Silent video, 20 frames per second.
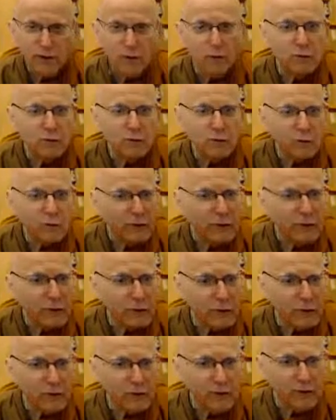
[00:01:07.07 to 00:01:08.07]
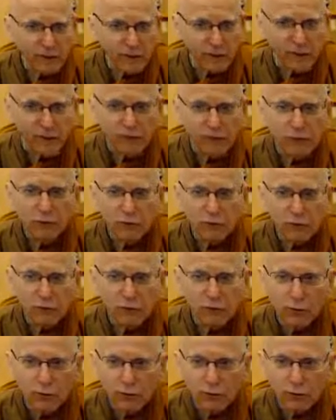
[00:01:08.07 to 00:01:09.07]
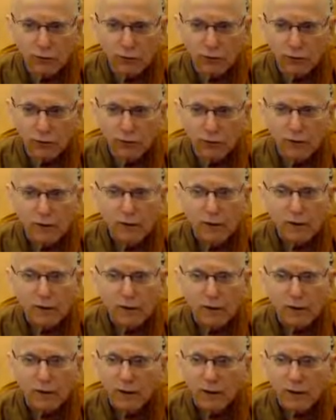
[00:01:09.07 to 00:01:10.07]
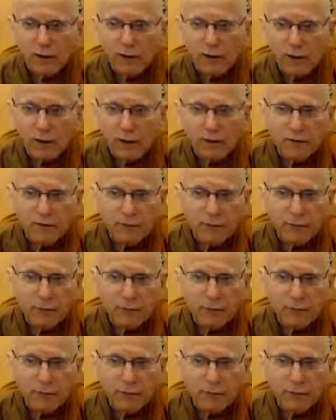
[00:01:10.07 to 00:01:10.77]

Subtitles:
because we're the ones that have to do the work. And